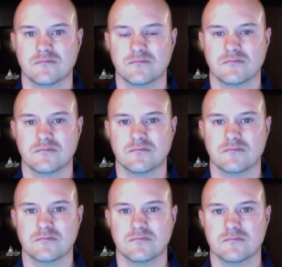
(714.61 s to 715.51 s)

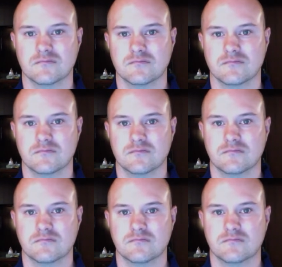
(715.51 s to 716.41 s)

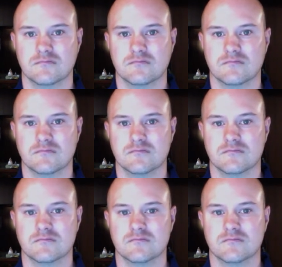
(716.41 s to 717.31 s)

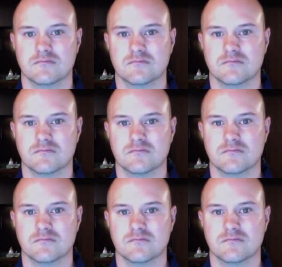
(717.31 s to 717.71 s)
(not speaking)